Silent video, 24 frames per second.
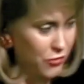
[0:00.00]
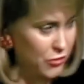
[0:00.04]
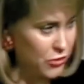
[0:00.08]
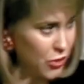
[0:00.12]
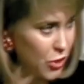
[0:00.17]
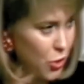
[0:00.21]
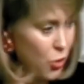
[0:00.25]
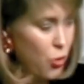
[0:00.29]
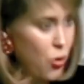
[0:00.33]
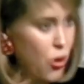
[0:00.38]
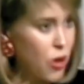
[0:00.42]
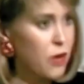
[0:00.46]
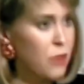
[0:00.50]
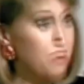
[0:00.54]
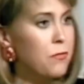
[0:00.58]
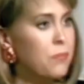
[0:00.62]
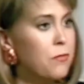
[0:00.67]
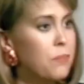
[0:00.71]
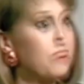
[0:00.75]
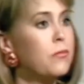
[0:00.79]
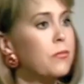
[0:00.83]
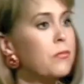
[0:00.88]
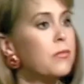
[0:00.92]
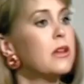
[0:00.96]
If you don't want
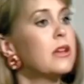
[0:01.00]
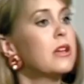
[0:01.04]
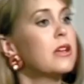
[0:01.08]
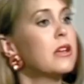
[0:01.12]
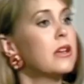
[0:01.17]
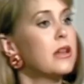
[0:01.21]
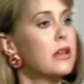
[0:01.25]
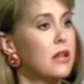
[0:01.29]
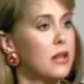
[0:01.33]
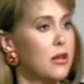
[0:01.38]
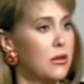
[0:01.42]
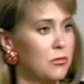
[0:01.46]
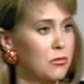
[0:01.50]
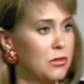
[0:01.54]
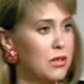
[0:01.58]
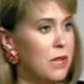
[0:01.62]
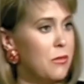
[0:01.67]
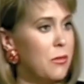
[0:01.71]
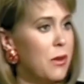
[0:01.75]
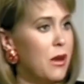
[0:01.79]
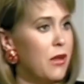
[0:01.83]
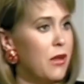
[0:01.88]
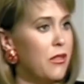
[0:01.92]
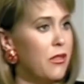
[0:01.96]
to
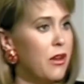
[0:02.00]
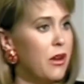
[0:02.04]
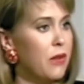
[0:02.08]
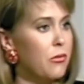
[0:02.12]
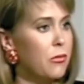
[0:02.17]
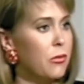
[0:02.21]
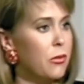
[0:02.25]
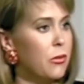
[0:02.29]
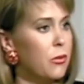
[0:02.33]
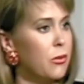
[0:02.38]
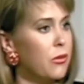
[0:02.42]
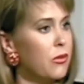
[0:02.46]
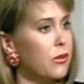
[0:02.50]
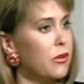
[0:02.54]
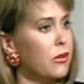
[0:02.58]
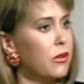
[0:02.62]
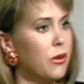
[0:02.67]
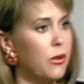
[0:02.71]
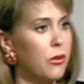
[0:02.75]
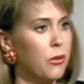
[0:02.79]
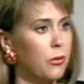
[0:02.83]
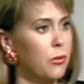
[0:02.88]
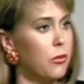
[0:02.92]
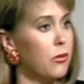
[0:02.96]
play by that rule,
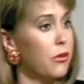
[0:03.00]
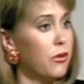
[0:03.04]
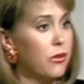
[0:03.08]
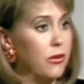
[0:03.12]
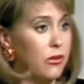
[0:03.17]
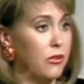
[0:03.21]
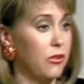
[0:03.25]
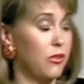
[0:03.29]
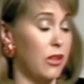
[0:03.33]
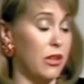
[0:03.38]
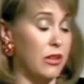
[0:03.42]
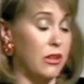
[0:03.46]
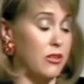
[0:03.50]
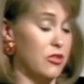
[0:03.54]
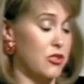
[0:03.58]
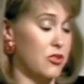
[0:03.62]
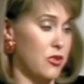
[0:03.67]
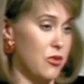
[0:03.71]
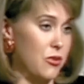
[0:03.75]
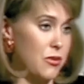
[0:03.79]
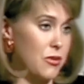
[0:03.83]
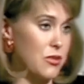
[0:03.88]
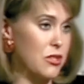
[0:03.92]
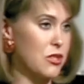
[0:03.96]
then go sell
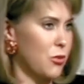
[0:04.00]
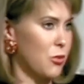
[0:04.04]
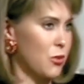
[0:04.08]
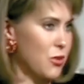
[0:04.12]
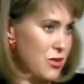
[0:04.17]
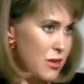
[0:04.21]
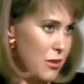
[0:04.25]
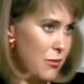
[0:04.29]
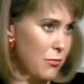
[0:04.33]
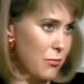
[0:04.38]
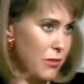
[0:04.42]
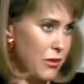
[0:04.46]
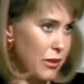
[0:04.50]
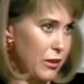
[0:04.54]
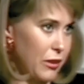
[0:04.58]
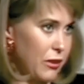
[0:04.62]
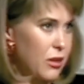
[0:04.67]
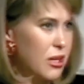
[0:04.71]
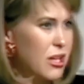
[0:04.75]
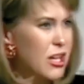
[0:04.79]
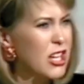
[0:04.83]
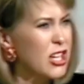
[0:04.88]
insurance or something.